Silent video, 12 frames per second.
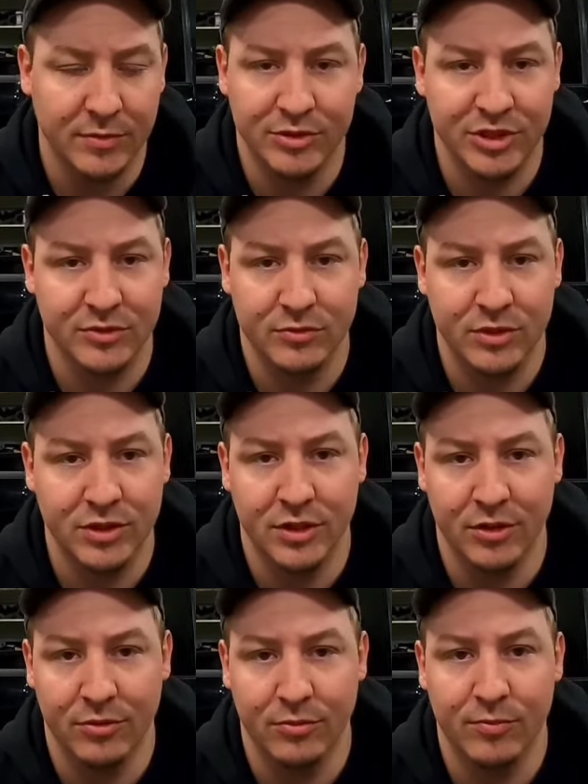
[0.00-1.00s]
just, you
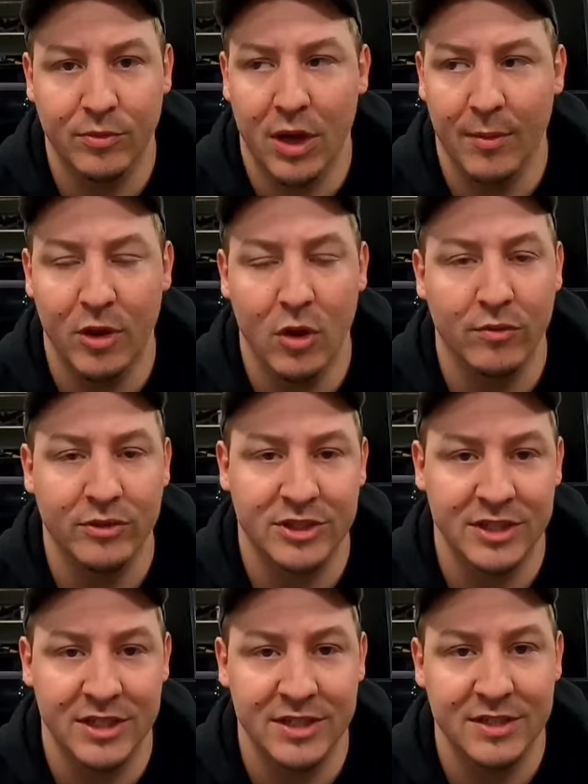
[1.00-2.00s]
know, coming
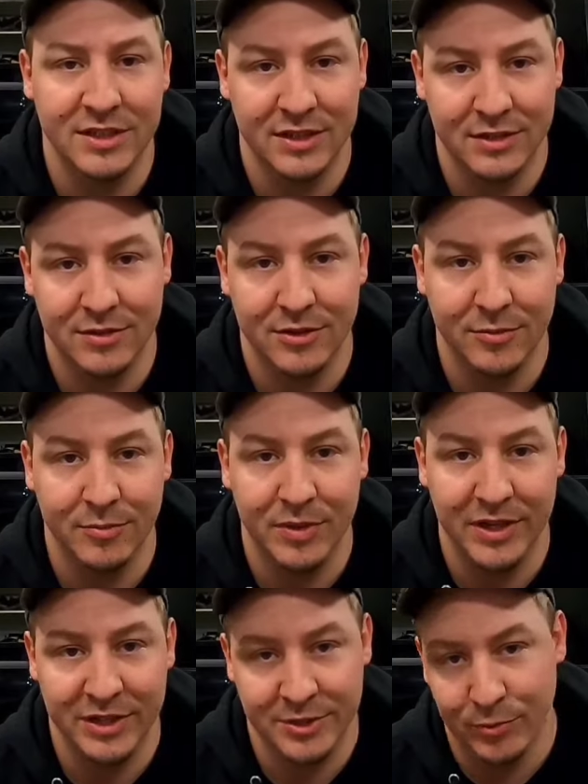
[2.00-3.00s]
overseas and there
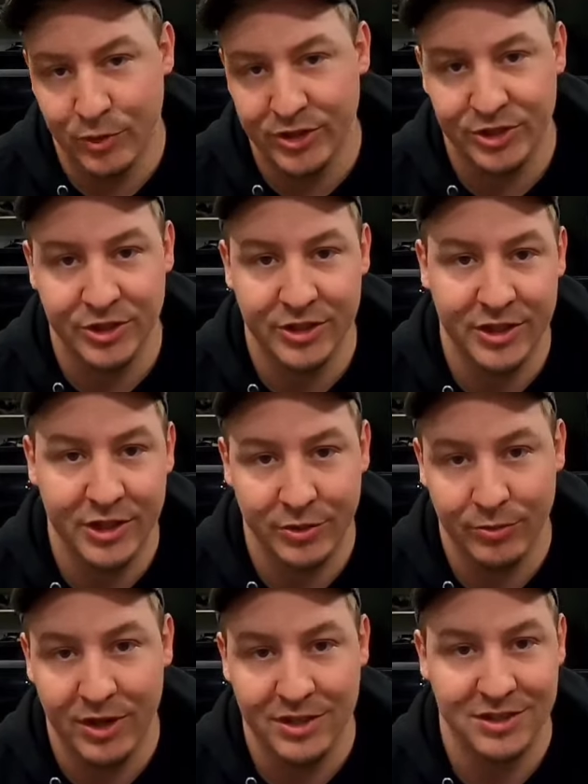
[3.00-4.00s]
being some moisture in there and it
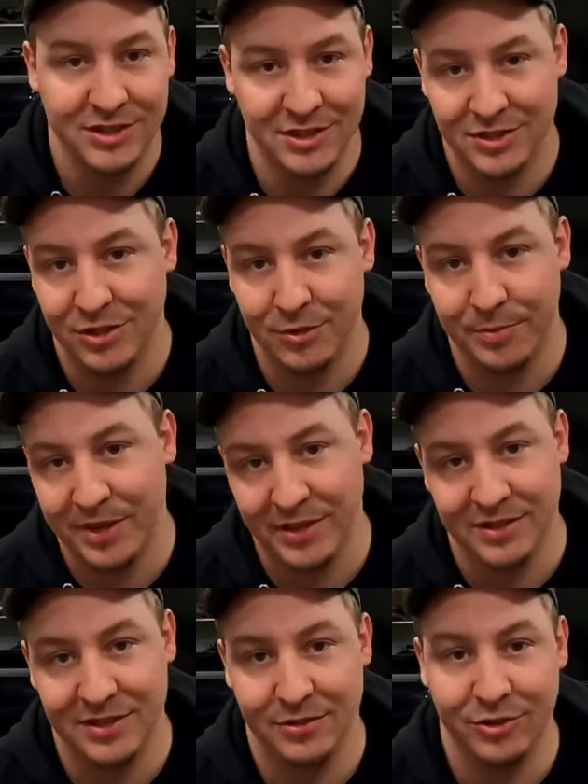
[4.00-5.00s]
rusted and it started to pit
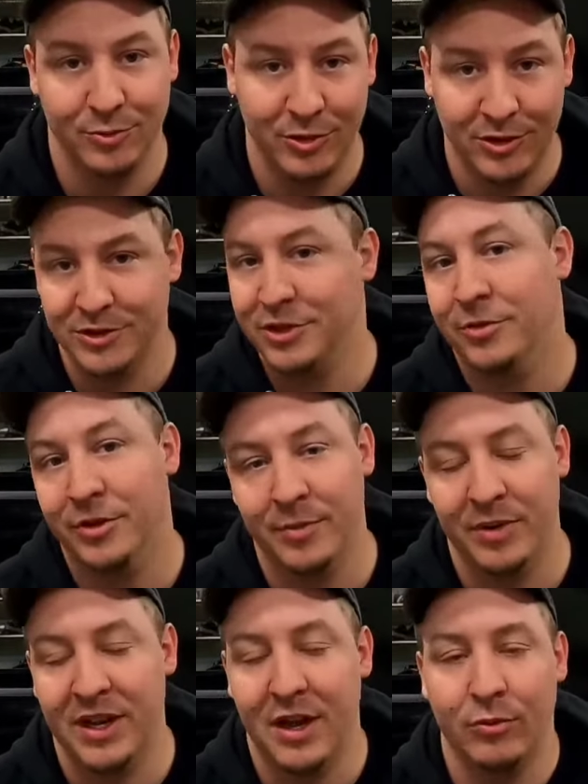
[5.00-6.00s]
the cylinder walls and going up
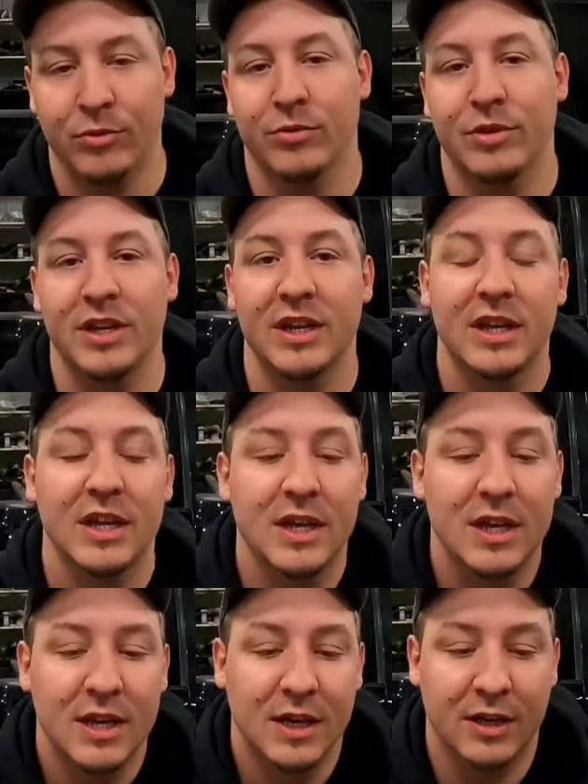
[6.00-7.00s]
and down, ruined it.
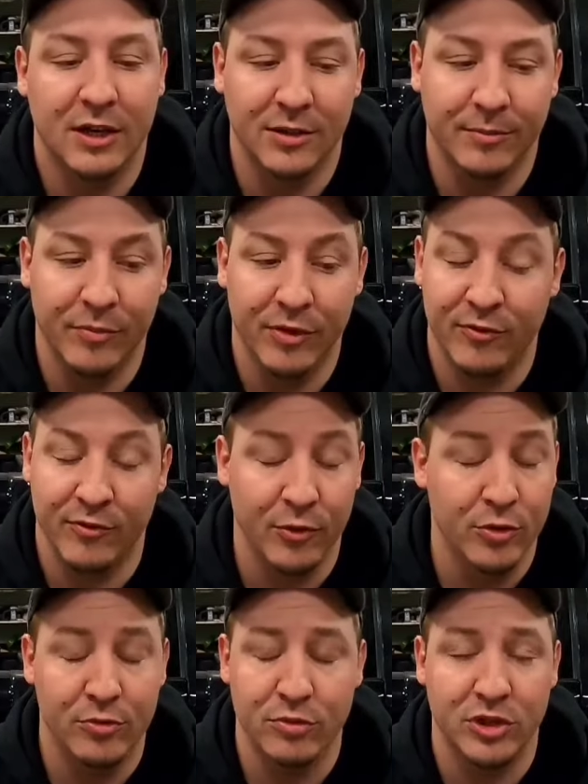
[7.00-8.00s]
The
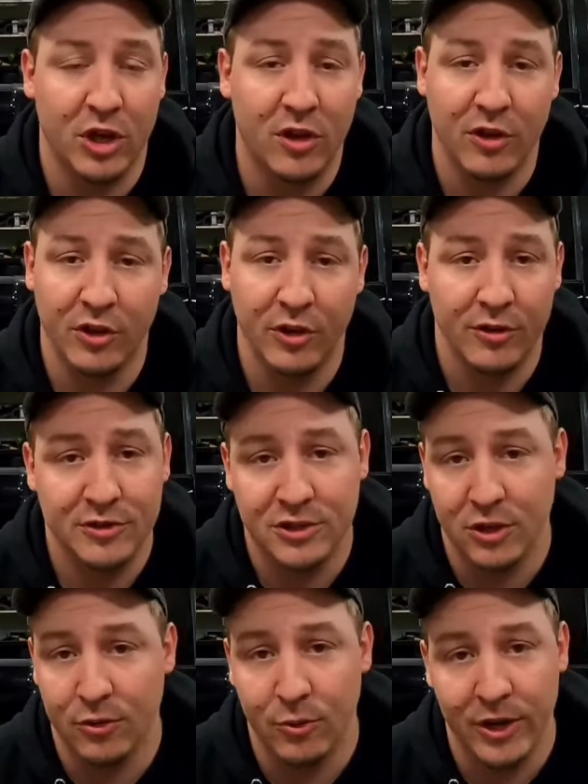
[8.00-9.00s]
fluid was all good,
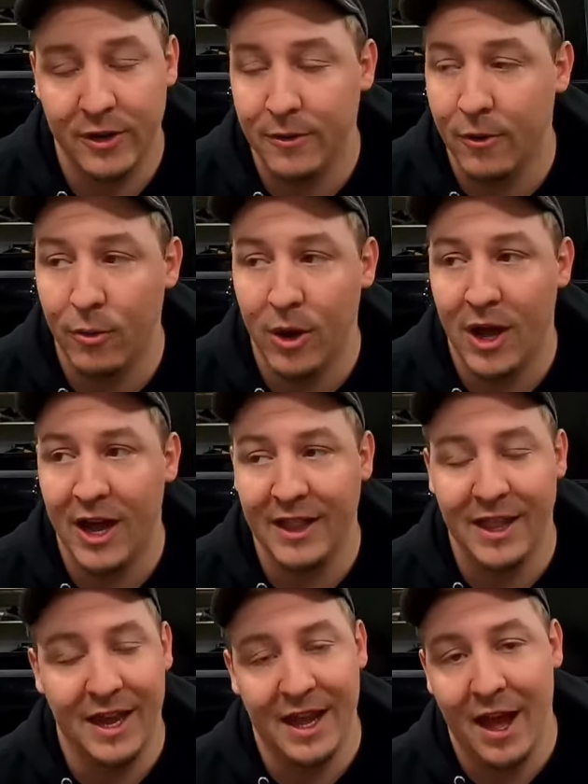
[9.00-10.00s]
so we didn't know why
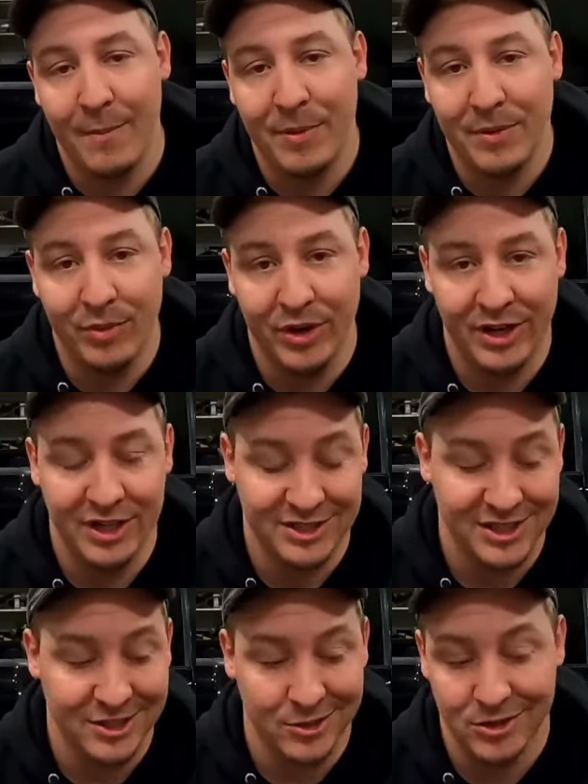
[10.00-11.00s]
that happened, but he
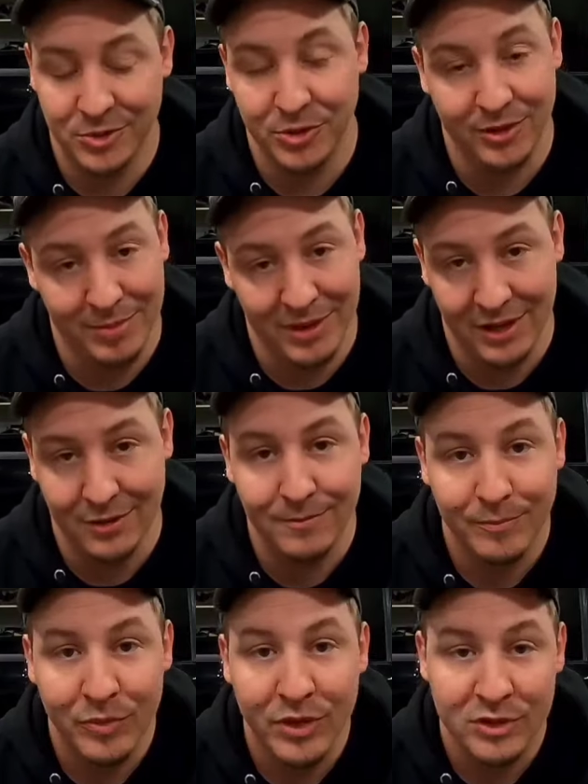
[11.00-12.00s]
said, dude, it's really pitted.
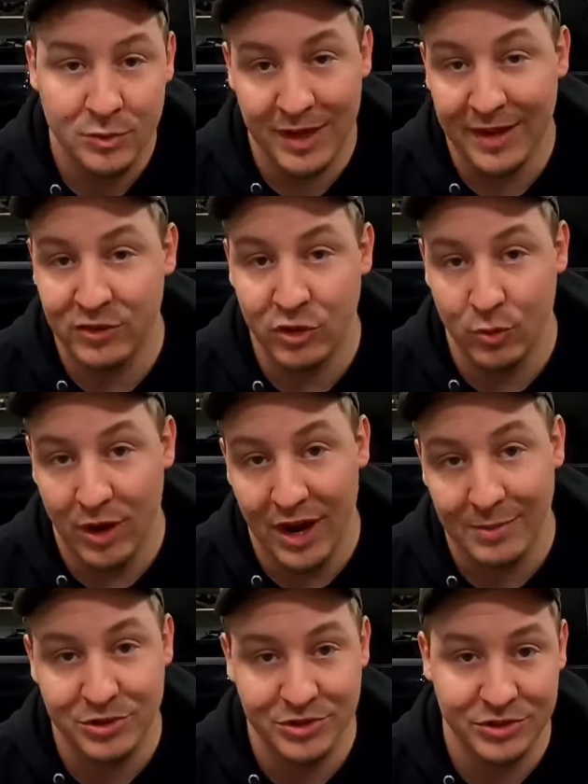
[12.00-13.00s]
So we have 2
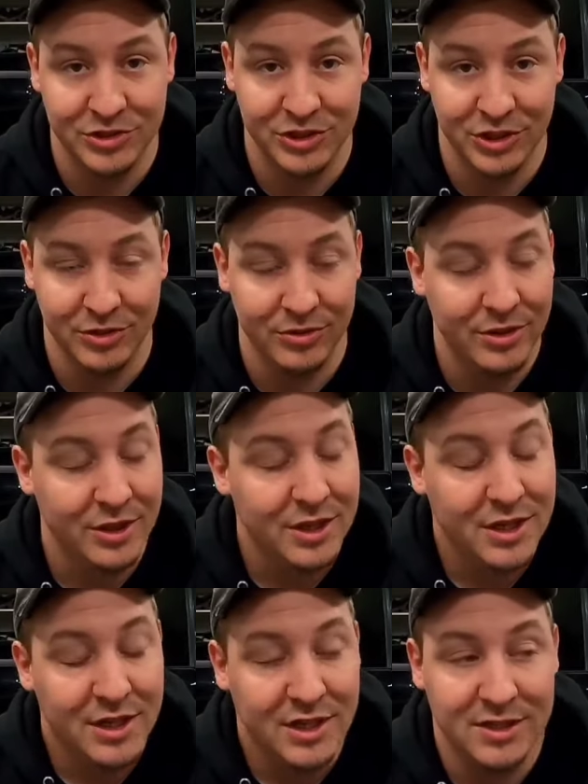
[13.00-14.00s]
options, you know.
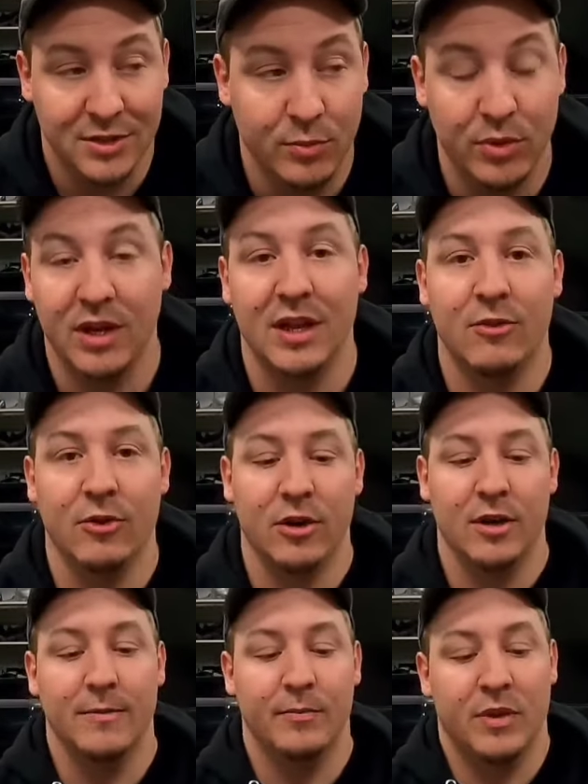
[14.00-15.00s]
He said, we can
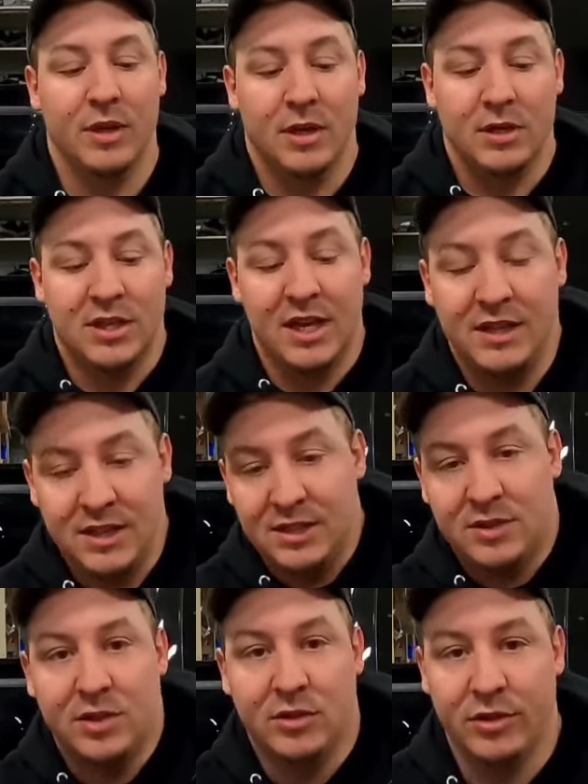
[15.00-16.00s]
either take
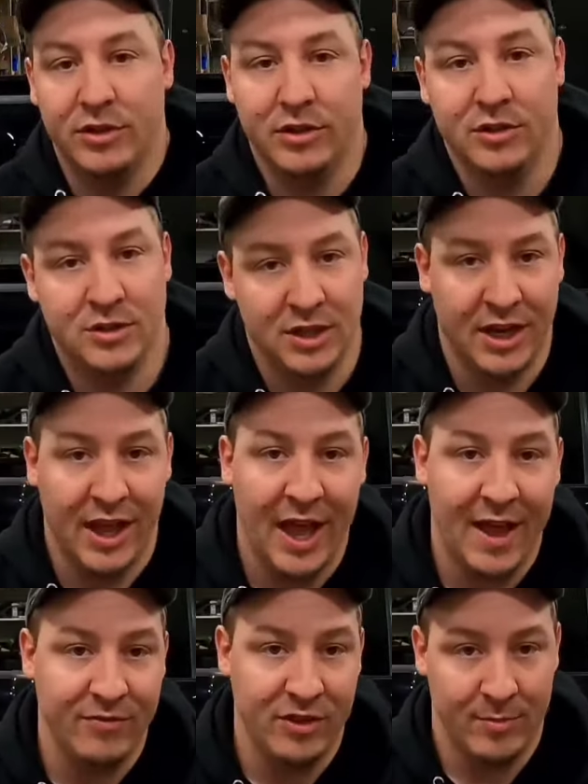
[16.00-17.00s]
these cylinders and
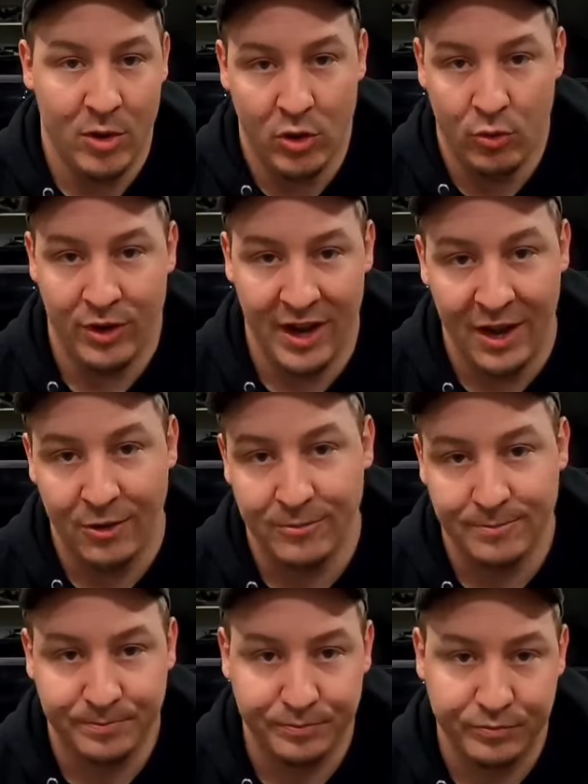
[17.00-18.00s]
have them honed out